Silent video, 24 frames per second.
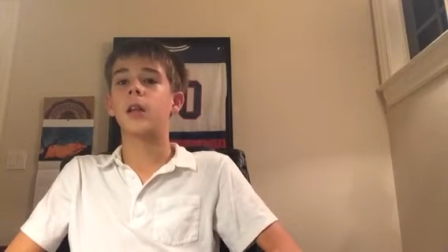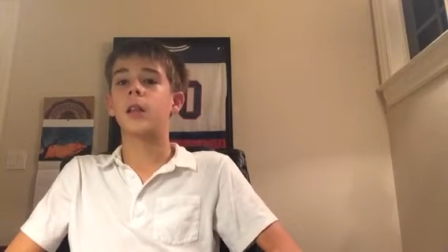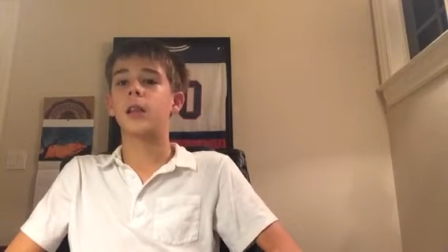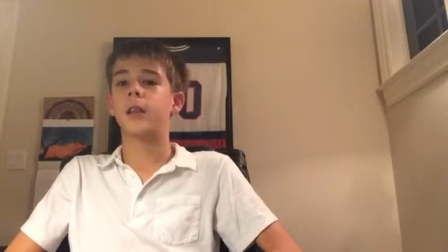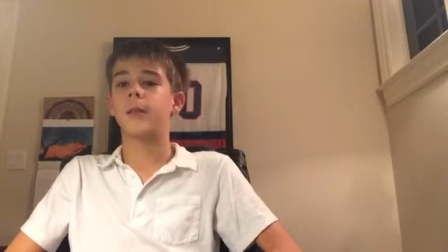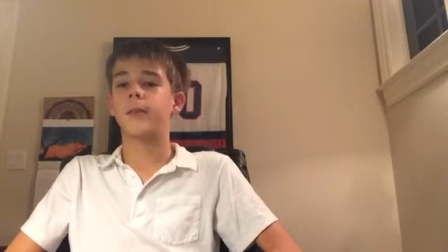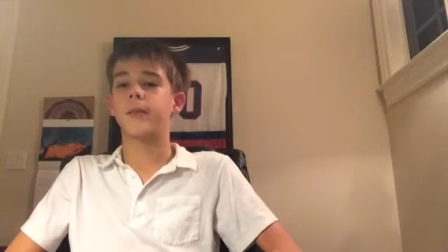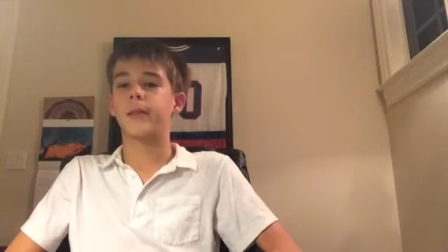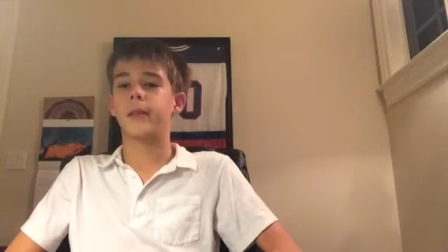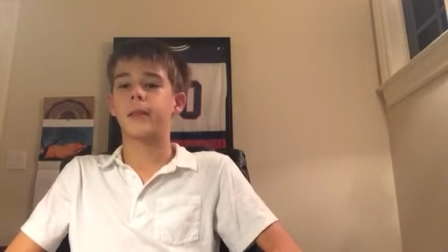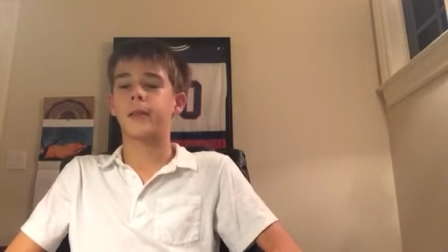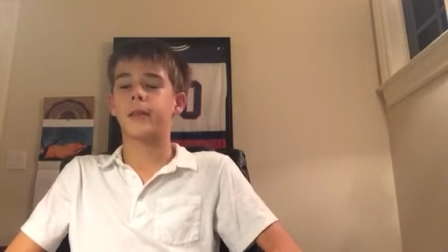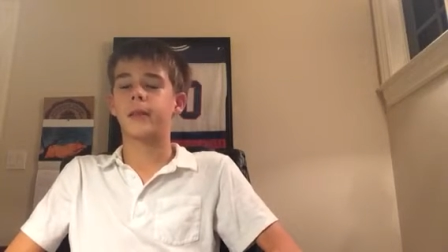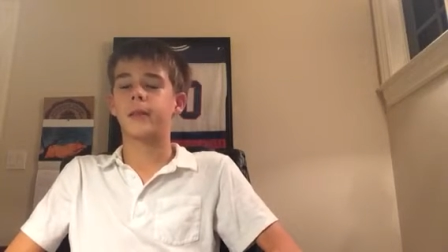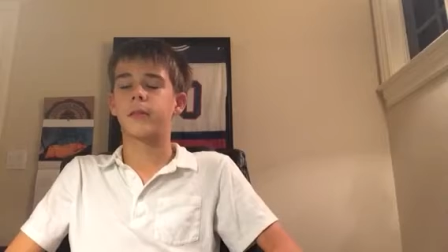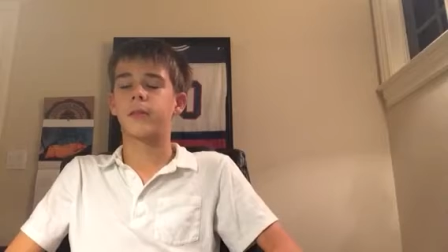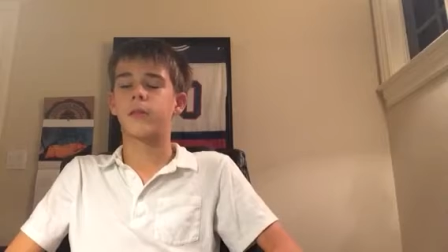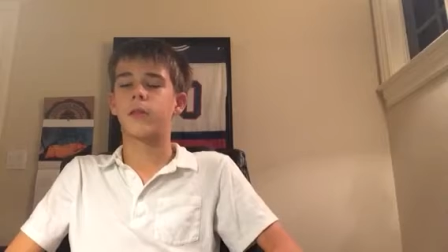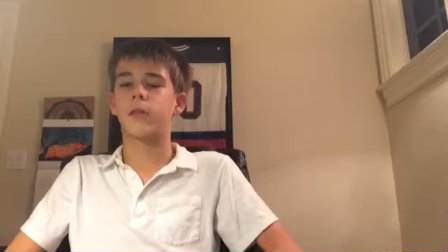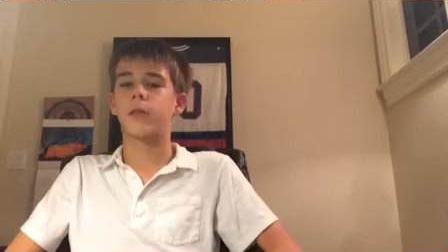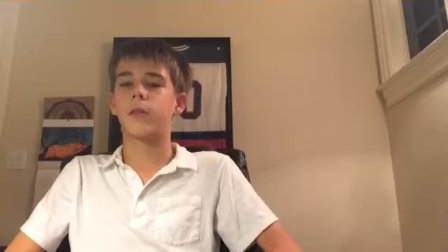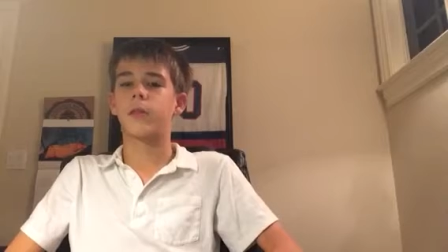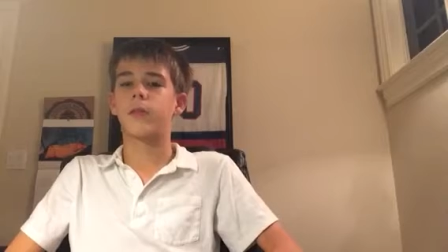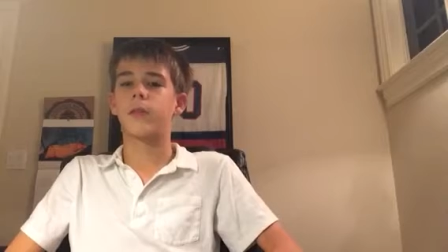Living things
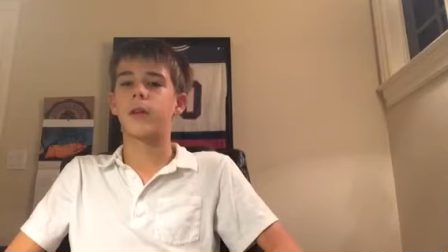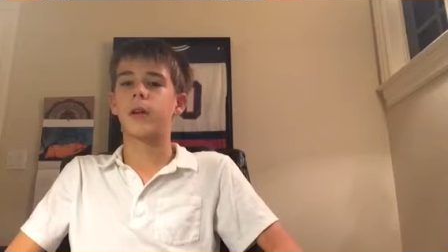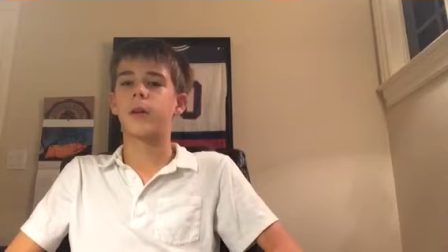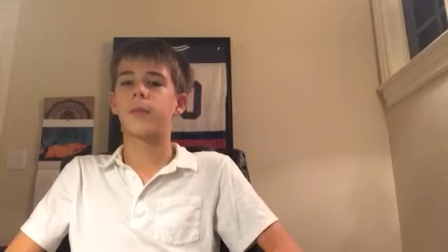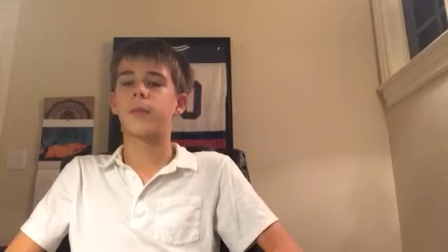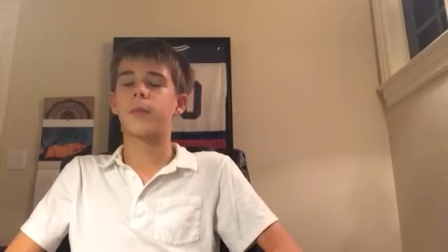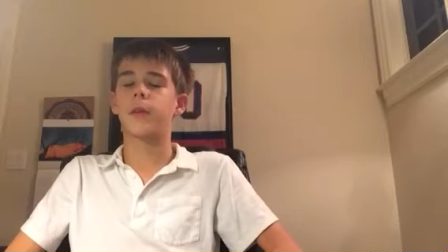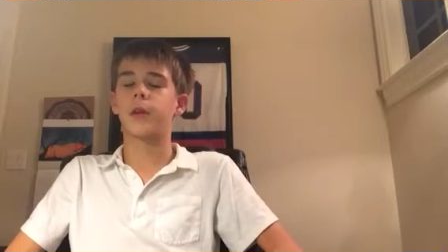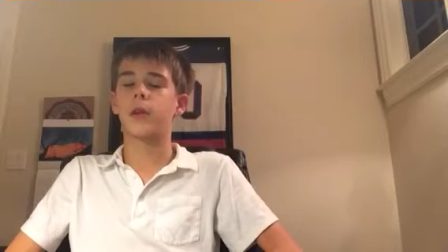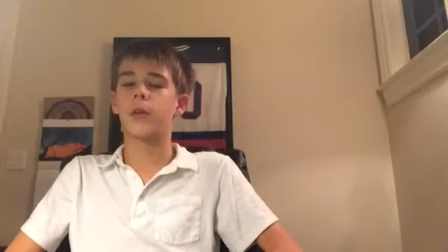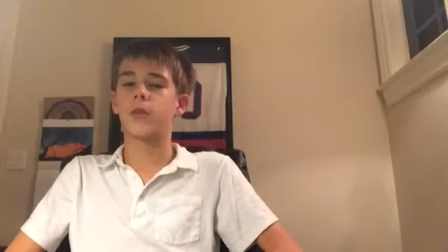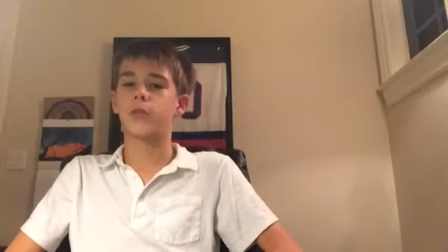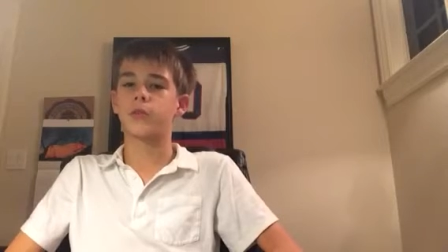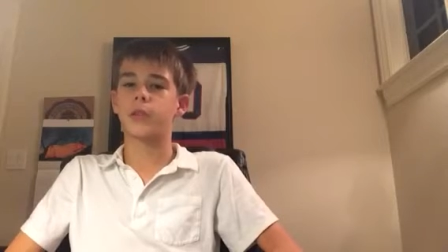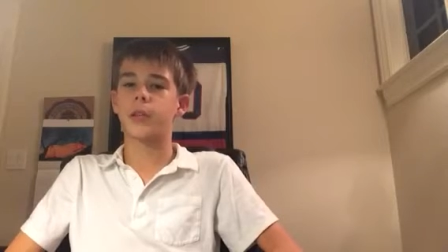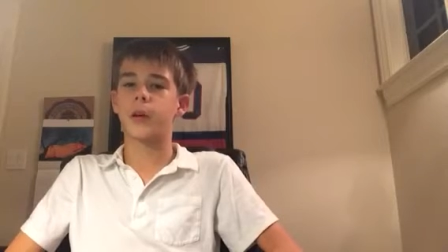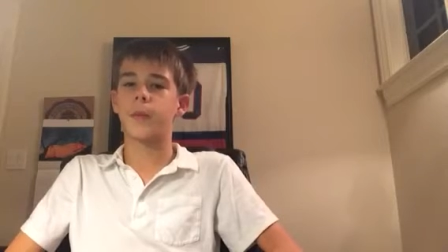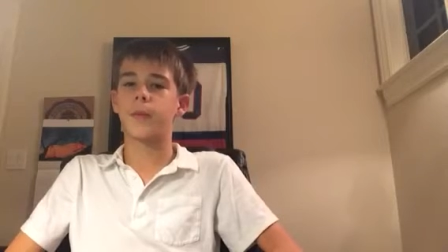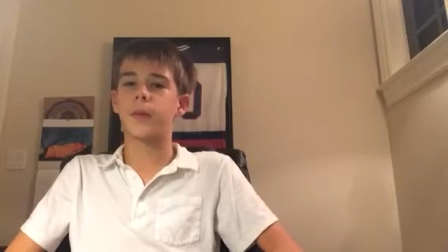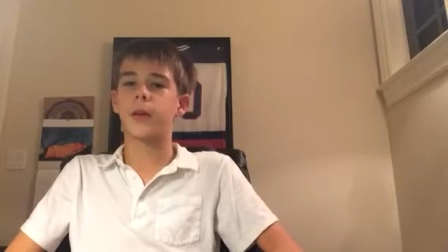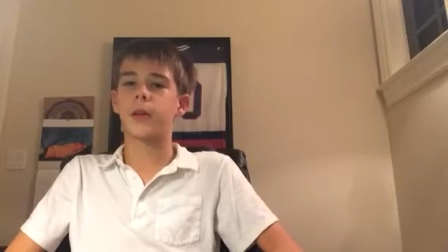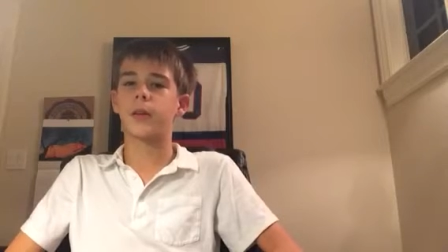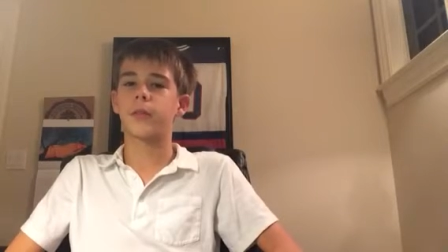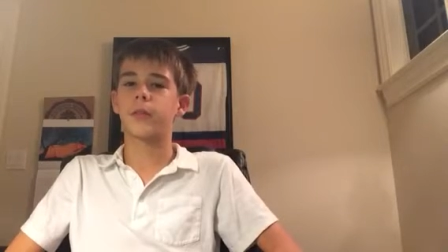grow and develop. The Golgi
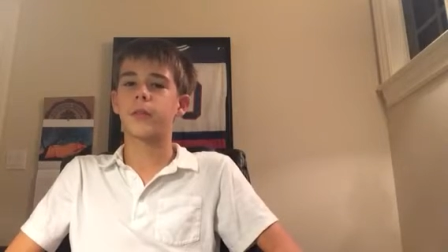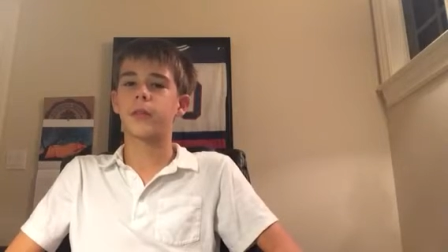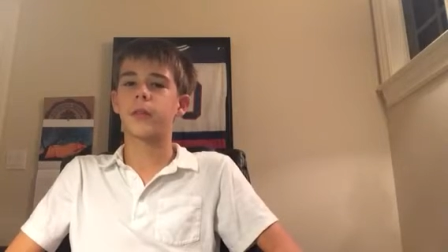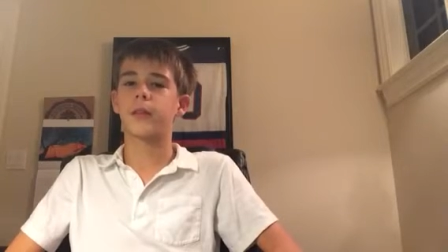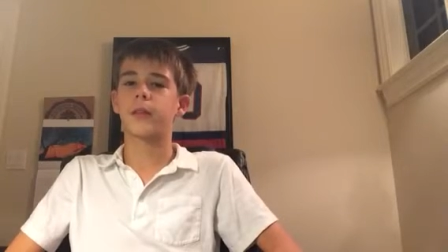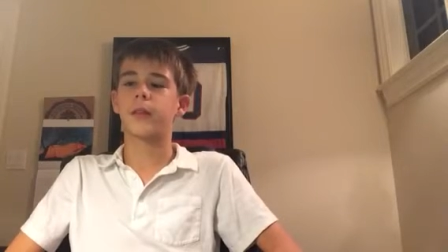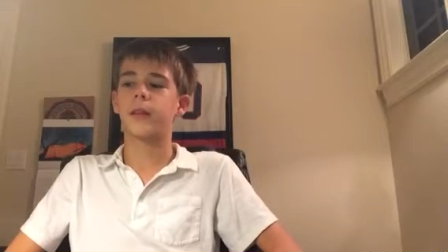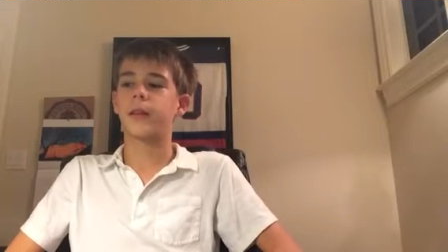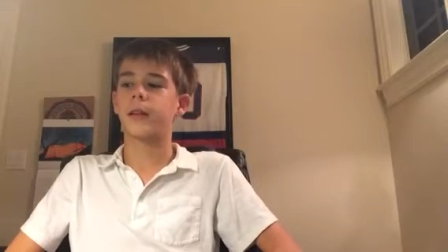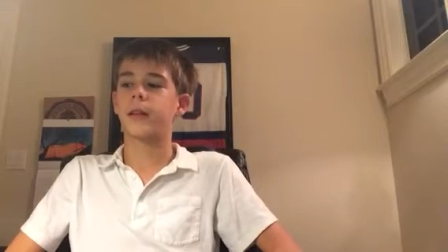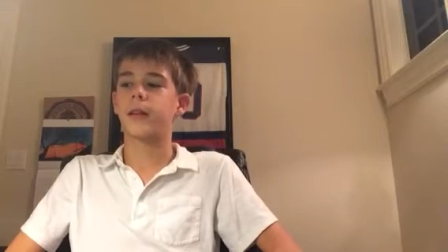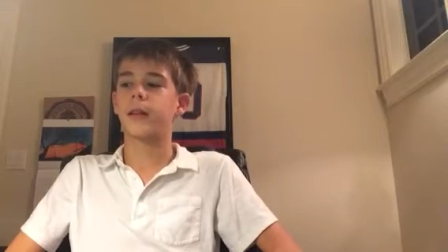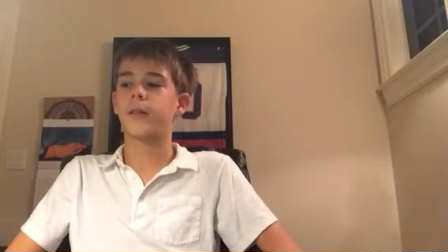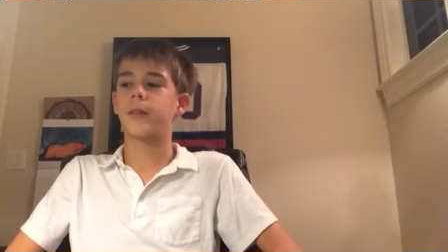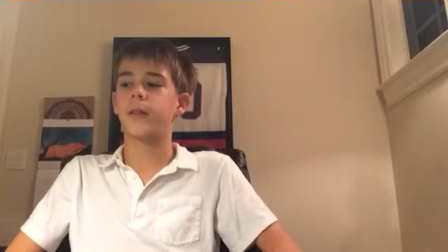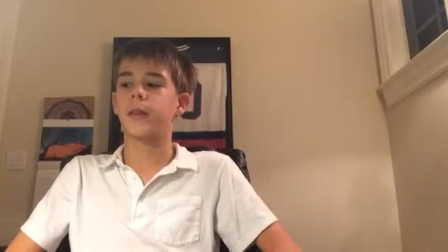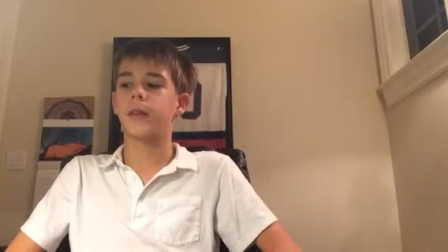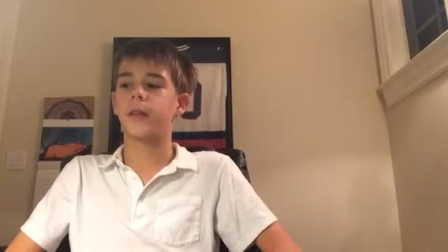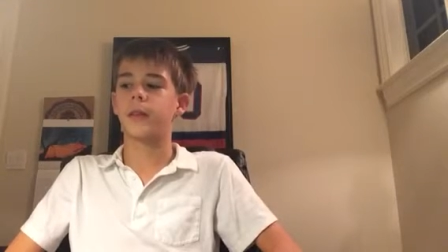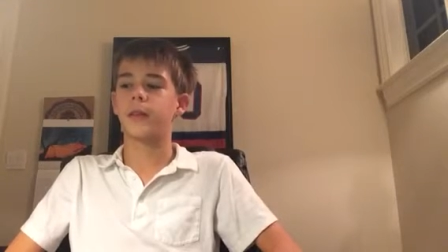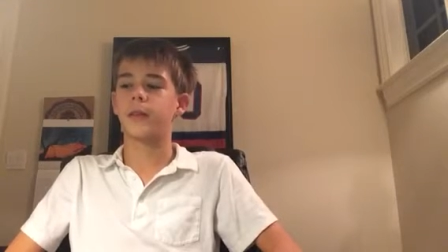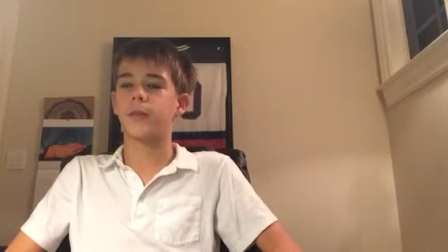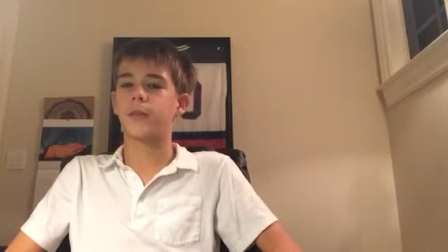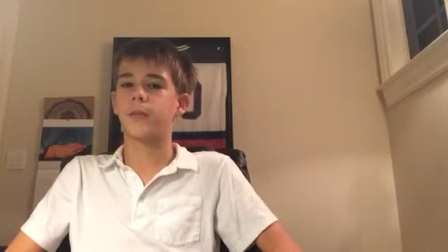apparatus fits here, and living
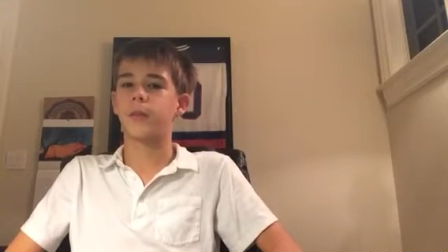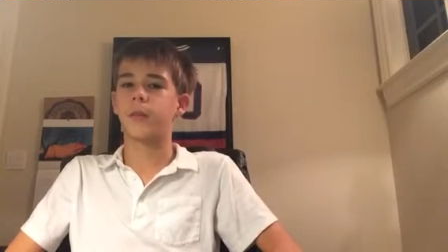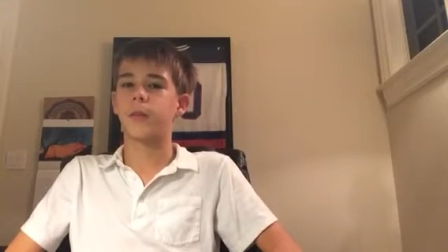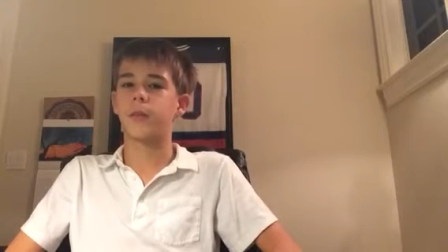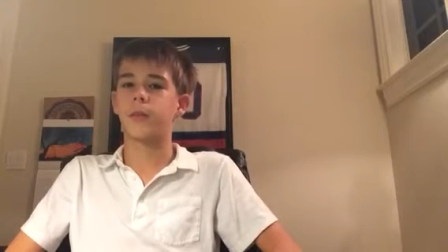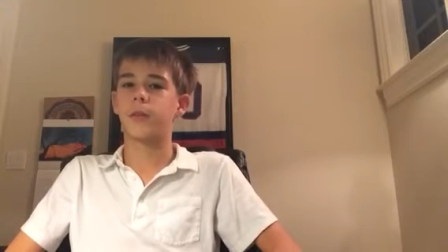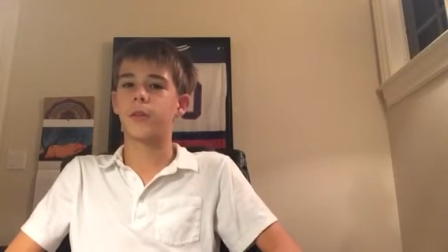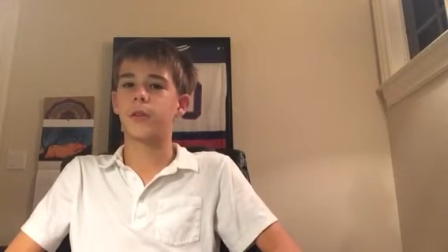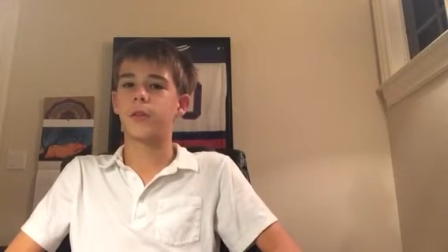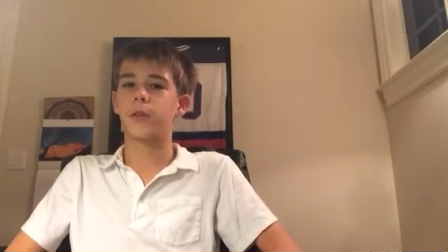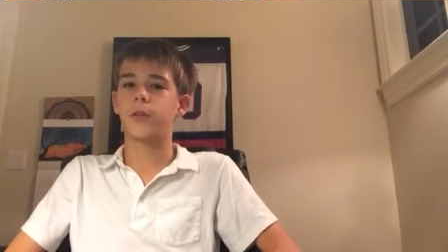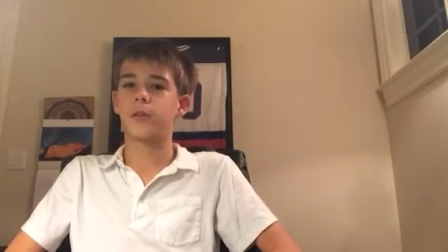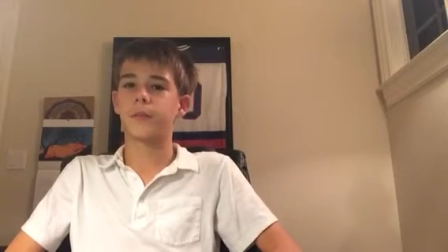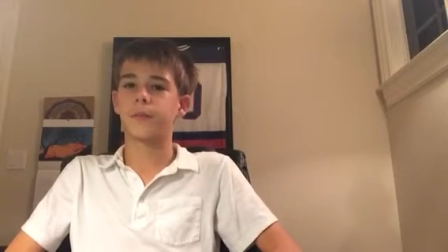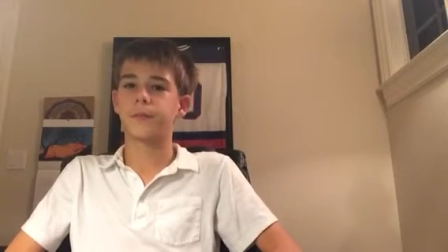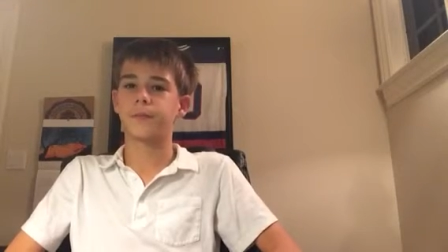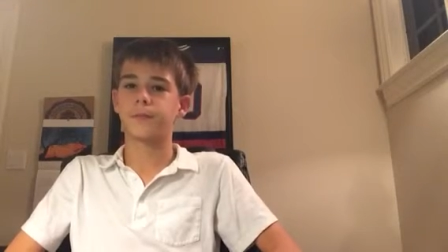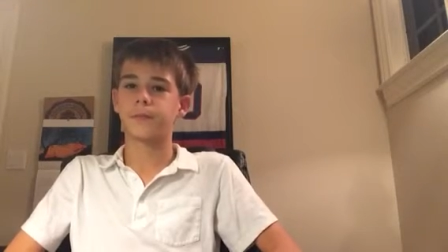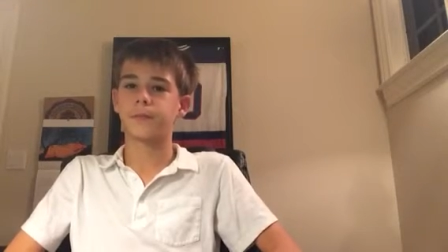things reproduce.